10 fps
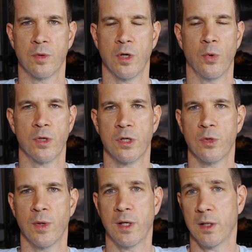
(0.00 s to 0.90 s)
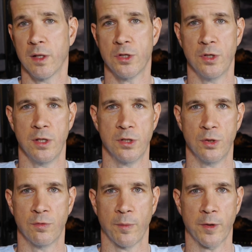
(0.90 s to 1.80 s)
go and to do anything that you need
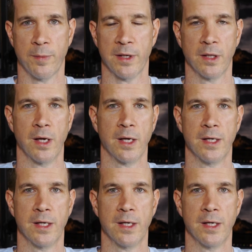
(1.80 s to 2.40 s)
to from the command line